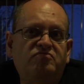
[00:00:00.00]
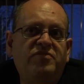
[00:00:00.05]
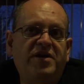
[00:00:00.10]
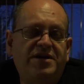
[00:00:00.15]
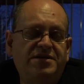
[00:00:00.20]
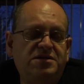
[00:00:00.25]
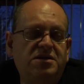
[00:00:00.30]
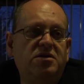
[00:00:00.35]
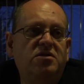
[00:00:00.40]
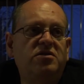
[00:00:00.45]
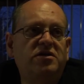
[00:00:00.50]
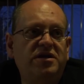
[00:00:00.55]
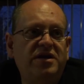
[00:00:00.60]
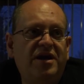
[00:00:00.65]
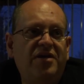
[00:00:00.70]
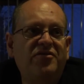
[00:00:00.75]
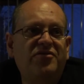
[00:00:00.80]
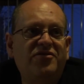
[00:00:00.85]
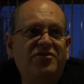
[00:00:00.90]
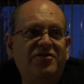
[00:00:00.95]
Basically,
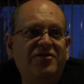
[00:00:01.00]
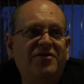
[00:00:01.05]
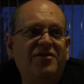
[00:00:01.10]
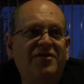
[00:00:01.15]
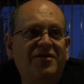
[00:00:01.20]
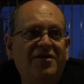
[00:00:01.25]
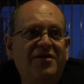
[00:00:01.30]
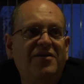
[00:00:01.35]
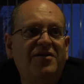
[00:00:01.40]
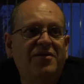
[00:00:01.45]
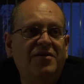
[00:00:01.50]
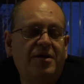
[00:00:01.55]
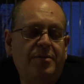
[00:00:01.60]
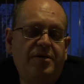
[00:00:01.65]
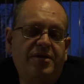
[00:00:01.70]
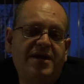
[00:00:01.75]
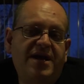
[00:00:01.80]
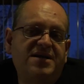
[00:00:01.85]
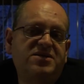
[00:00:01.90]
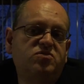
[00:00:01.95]
yes.
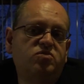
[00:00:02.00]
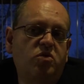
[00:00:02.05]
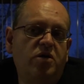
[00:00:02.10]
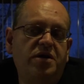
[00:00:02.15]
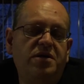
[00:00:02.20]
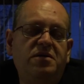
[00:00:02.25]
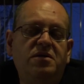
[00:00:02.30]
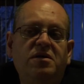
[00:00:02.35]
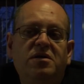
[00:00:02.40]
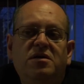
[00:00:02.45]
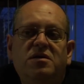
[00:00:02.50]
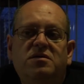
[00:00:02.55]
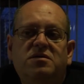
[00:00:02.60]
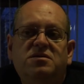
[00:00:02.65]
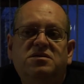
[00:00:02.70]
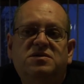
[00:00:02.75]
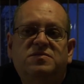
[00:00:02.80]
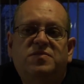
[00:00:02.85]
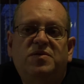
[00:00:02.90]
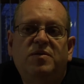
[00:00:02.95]
That's what
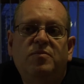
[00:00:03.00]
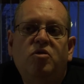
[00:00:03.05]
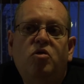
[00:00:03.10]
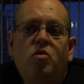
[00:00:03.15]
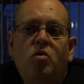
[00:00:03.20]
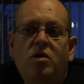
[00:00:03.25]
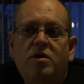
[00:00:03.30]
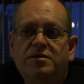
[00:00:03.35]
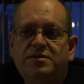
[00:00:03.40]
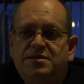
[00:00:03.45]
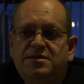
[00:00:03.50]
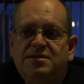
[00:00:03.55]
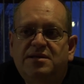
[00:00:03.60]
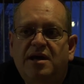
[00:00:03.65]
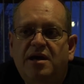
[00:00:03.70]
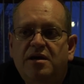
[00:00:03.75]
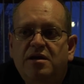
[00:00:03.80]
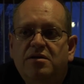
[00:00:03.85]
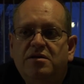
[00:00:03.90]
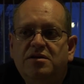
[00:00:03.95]
the Supreme Court
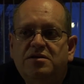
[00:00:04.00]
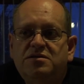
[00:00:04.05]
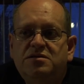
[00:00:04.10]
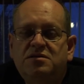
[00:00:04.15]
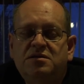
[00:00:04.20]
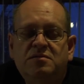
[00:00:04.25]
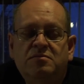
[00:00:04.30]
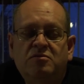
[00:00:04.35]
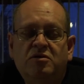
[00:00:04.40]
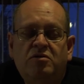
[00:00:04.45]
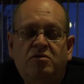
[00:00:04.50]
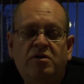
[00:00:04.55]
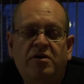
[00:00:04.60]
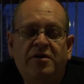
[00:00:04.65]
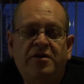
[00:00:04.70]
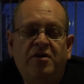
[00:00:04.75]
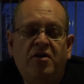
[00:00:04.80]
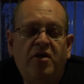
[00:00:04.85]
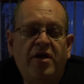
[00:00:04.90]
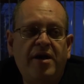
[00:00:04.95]
said in
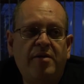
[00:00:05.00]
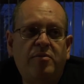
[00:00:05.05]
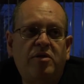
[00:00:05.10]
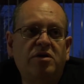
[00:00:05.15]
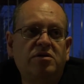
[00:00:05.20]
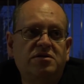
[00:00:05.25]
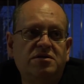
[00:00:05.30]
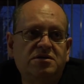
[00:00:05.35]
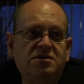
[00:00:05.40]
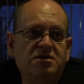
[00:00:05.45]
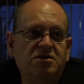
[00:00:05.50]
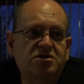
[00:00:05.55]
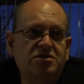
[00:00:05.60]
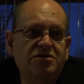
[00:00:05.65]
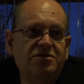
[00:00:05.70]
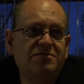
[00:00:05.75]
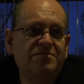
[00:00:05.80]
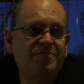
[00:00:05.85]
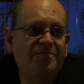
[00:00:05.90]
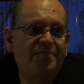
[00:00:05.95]
the landmark
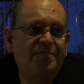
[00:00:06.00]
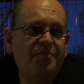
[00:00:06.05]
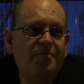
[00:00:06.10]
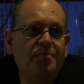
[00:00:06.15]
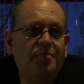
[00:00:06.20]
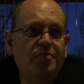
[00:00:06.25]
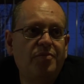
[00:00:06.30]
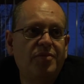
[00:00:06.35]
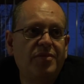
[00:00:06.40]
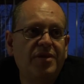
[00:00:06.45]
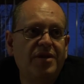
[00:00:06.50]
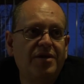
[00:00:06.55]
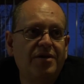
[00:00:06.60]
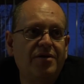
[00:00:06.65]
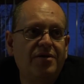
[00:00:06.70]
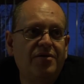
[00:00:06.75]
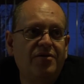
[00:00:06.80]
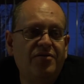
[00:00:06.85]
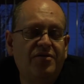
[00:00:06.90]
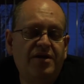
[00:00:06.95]
decision,
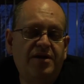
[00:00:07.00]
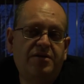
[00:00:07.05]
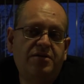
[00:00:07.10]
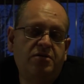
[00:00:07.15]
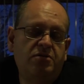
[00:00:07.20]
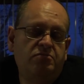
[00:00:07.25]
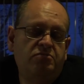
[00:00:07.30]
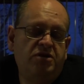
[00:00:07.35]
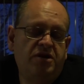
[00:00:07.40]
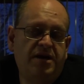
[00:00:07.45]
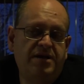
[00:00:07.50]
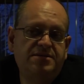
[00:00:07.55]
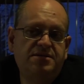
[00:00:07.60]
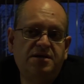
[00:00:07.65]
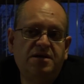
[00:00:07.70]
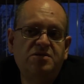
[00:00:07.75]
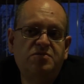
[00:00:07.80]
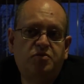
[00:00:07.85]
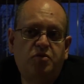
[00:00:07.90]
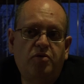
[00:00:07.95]
that the United
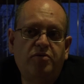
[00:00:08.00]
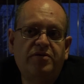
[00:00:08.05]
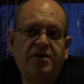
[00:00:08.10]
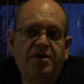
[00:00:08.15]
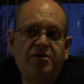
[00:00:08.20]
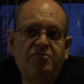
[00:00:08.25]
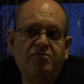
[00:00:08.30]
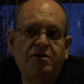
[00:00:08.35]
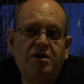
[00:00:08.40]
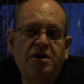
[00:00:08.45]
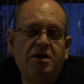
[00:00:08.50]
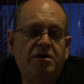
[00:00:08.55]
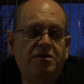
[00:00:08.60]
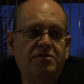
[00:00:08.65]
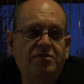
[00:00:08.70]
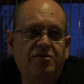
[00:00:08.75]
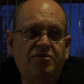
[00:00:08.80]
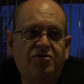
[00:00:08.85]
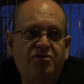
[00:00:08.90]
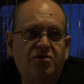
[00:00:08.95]
States broke that treaty
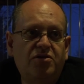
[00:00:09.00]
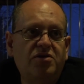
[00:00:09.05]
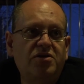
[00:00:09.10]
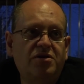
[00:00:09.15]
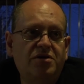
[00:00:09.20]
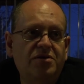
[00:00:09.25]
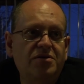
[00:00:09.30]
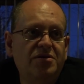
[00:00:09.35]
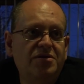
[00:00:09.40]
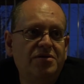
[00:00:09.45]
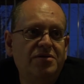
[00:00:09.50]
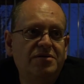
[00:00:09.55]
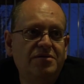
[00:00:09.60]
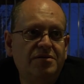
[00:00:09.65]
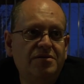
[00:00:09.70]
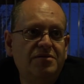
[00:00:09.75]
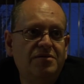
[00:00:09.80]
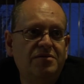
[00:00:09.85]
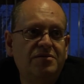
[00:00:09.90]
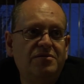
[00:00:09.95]
and took
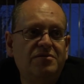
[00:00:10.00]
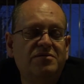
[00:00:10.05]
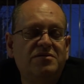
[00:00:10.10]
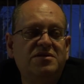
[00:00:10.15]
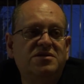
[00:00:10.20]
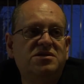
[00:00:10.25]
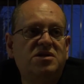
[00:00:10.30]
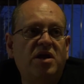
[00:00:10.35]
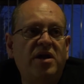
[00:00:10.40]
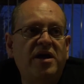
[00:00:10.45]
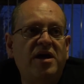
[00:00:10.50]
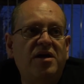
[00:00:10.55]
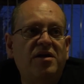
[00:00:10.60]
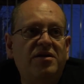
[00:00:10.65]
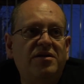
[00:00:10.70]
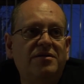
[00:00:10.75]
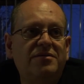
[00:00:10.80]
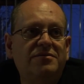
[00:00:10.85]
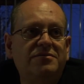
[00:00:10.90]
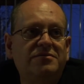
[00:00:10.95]
this land.